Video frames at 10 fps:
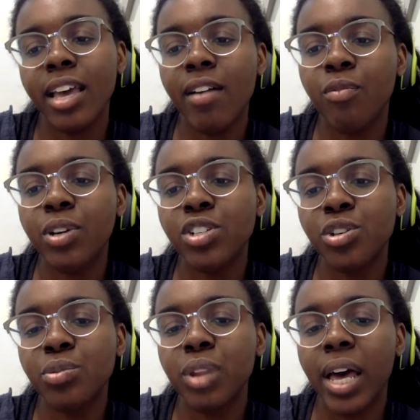if we
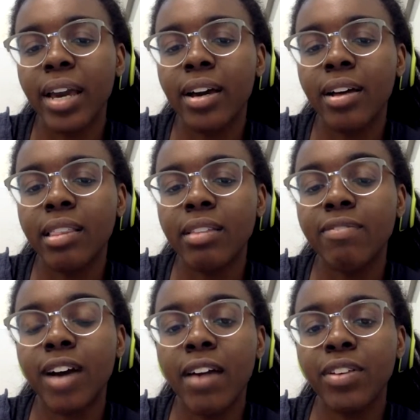do like the
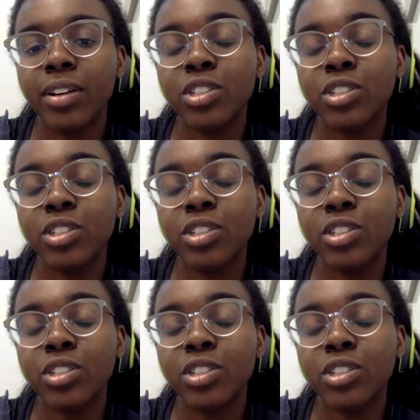5 years.